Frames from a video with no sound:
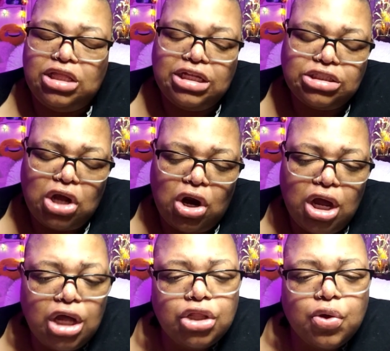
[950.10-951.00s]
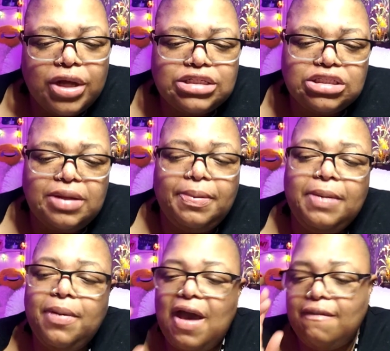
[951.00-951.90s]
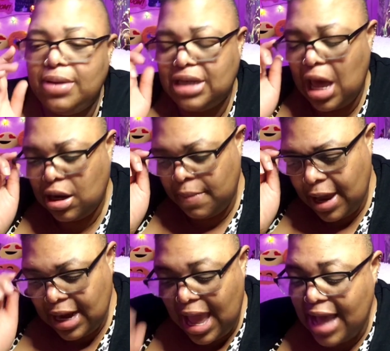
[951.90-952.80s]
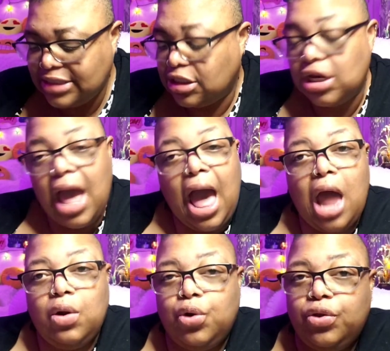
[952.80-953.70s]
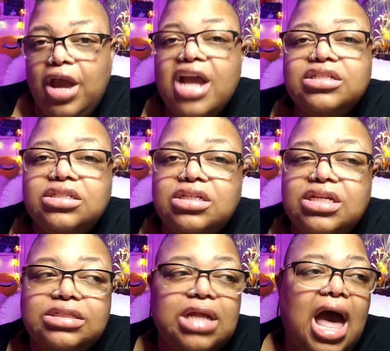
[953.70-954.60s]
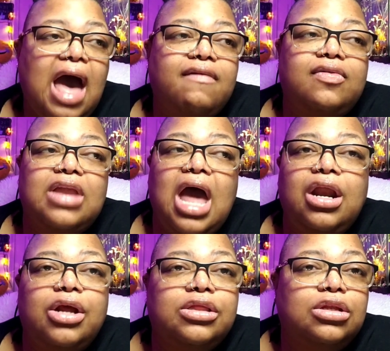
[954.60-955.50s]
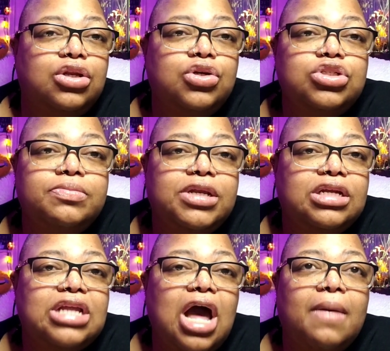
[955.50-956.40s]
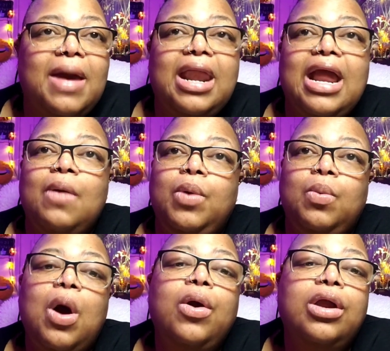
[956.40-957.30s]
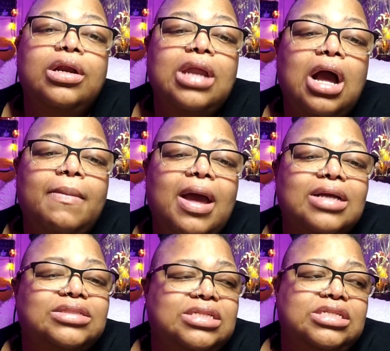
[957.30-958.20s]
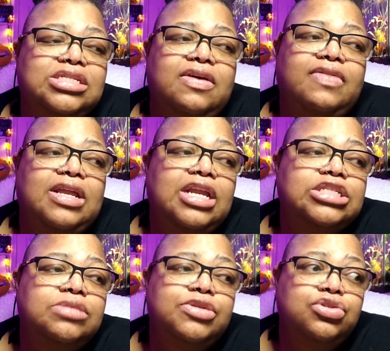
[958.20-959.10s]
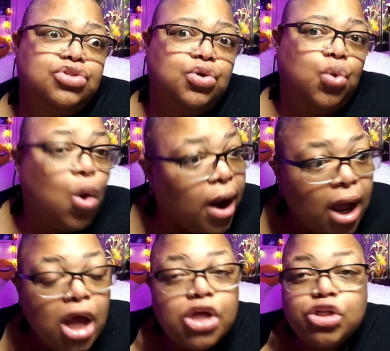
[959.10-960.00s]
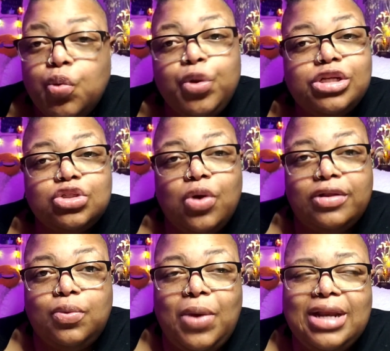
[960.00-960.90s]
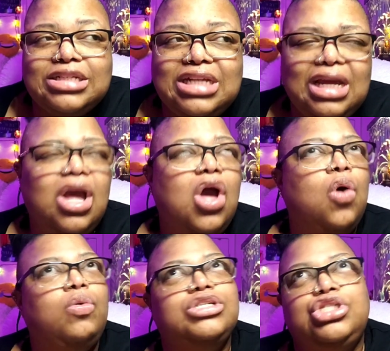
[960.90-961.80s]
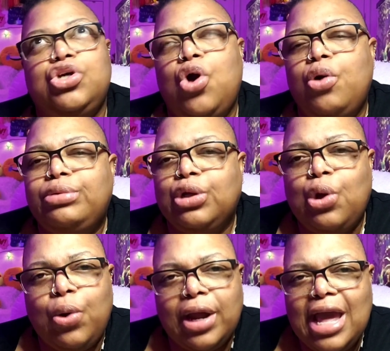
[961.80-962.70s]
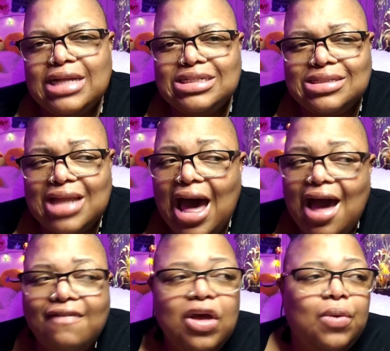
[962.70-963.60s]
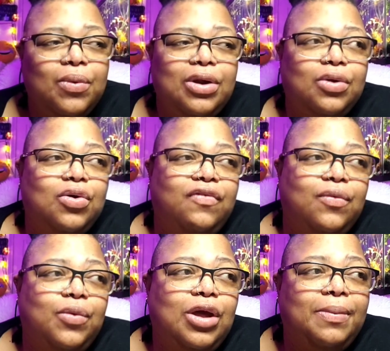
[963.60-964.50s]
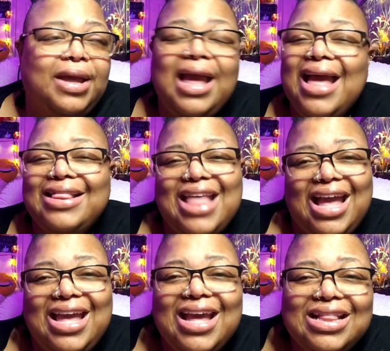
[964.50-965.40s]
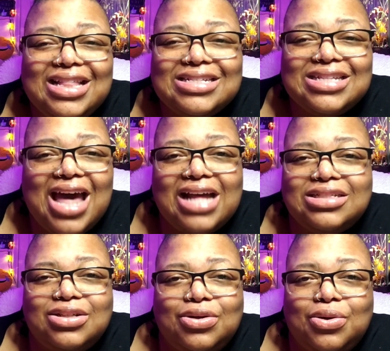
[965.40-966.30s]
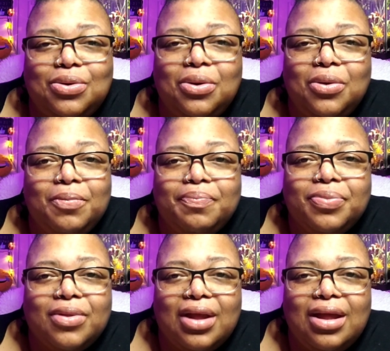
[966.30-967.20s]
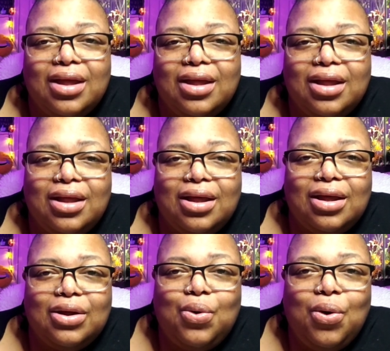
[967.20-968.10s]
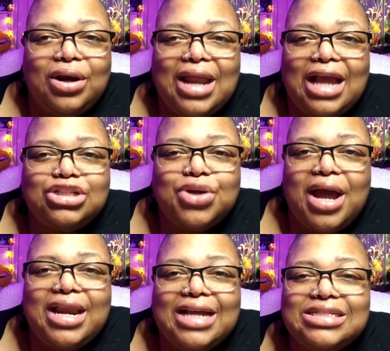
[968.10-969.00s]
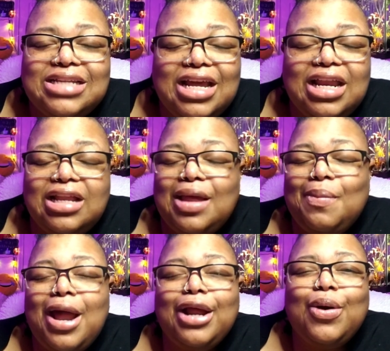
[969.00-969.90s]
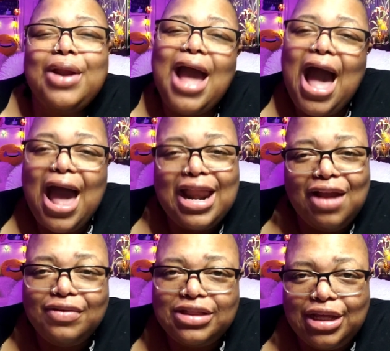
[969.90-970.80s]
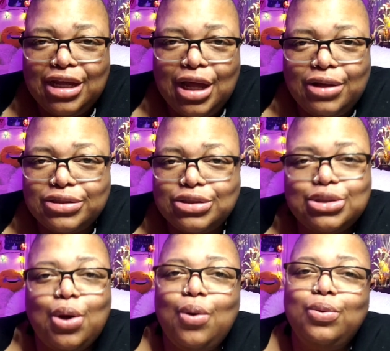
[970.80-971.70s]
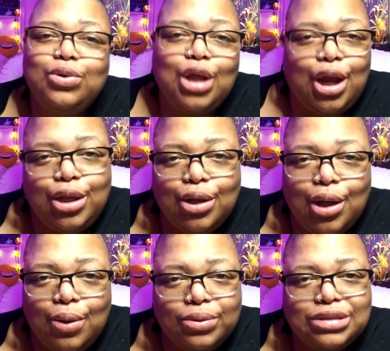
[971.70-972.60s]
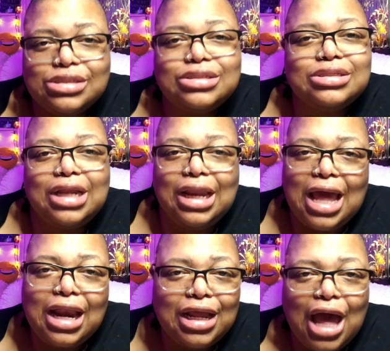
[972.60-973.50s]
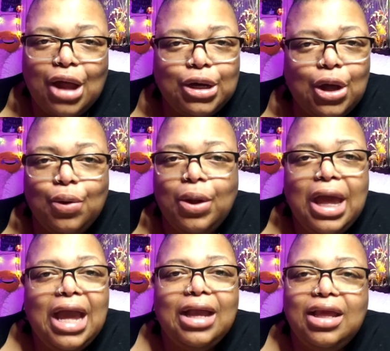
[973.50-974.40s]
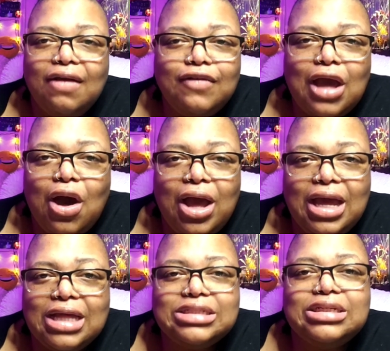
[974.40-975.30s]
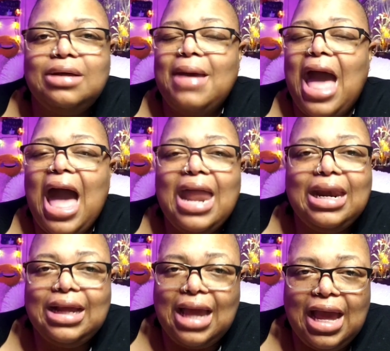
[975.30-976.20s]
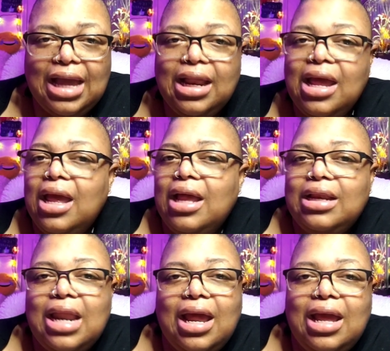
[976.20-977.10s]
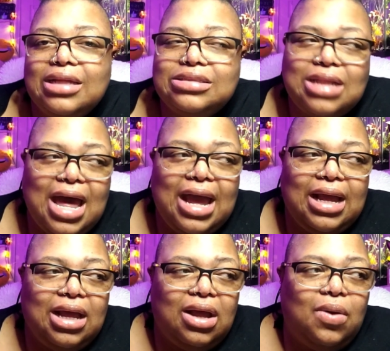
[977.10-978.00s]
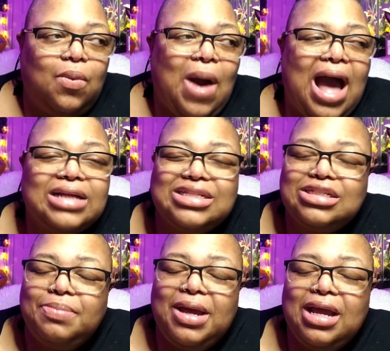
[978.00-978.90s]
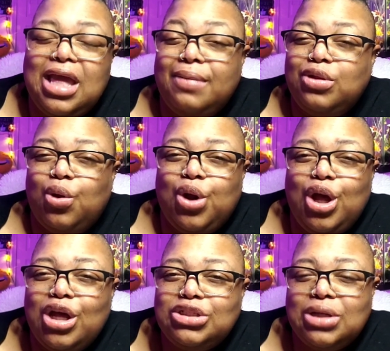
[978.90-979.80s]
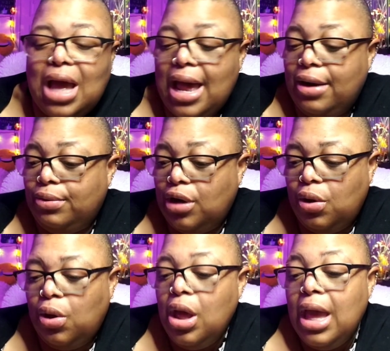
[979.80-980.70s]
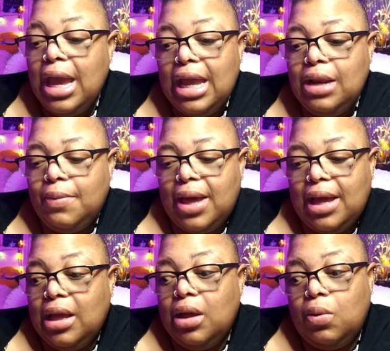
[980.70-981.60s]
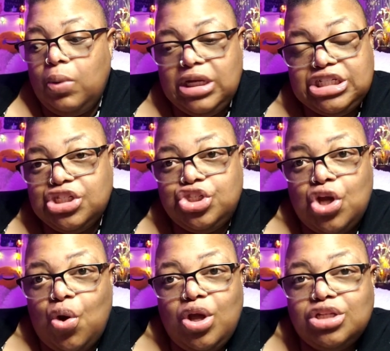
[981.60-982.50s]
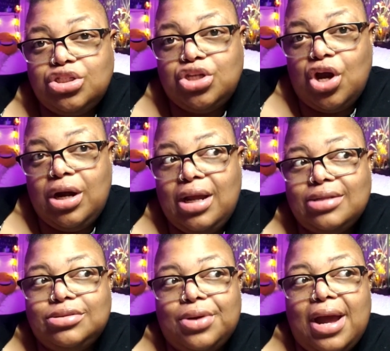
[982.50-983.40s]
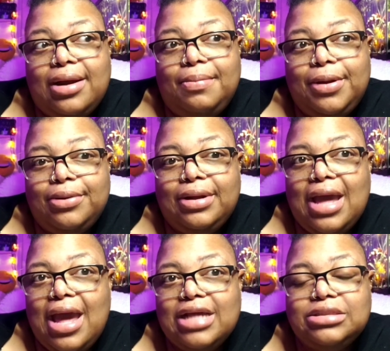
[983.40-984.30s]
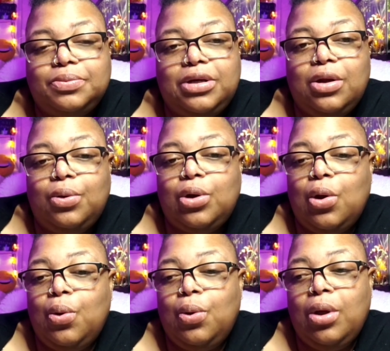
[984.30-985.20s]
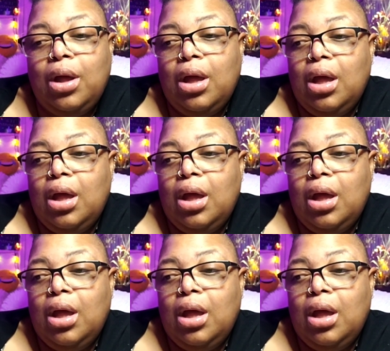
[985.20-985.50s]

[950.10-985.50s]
These are other questions that people have been talking about and asking. I don't know the answer to this. I've not heard the news media talk about it, and we won't hear it talk about it, because this is stuff that needs to be used in court. So we're just going to have to wait and see. We still hope the court case is live. We don't know if it will be. They hit this last little court date trying to extend it. They're probably going to hide everything else. So there you go. Just letting y'all know, giving y'all a heads up out of the gate. It's like, why is this being kept on the hush? I don't know. Anyway, we just know his attorney is trying to build a case. We don't know.